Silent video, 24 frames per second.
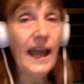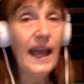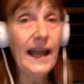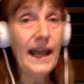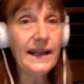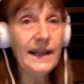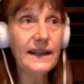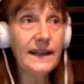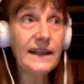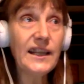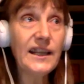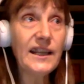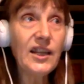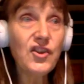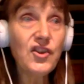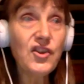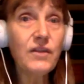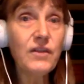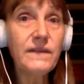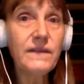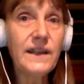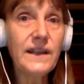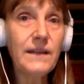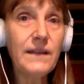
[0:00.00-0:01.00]
and each
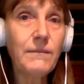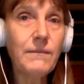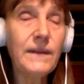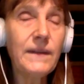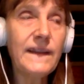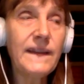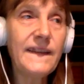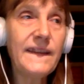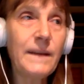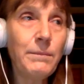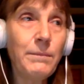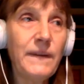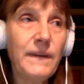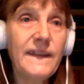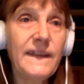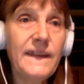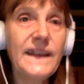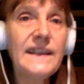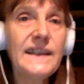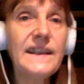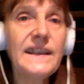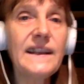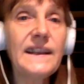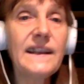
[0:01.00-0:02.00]
of them is
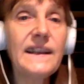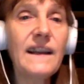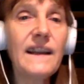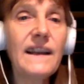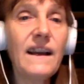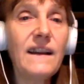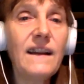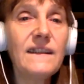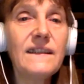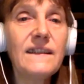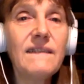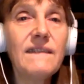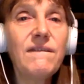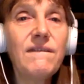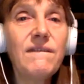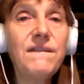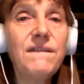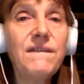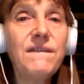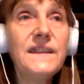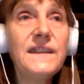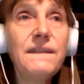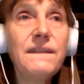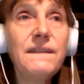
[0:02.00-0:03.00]
representing a
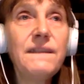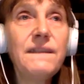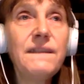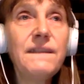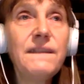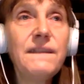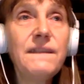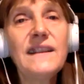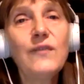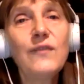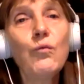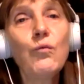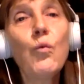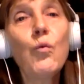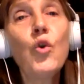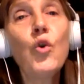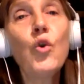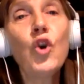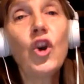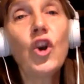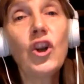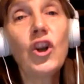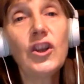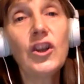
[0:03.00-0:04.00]
different
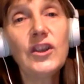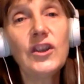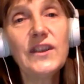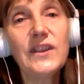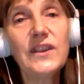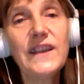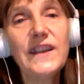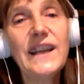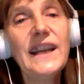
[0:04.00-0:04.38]
world.